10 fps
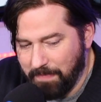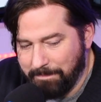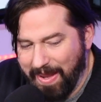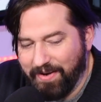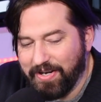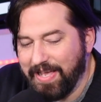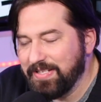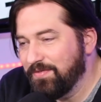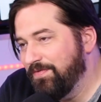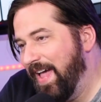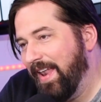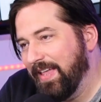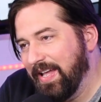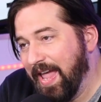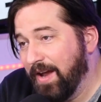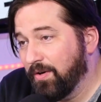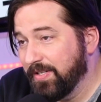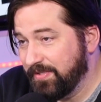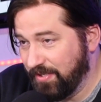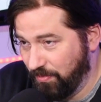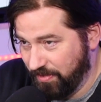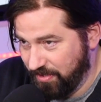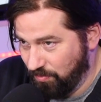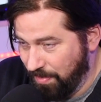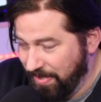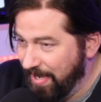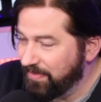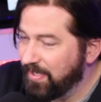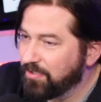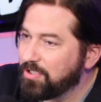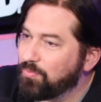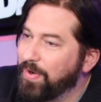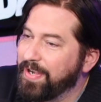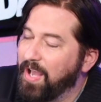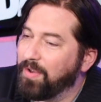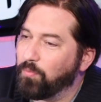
Paradise Valley, Arizona. A woman out there, she went on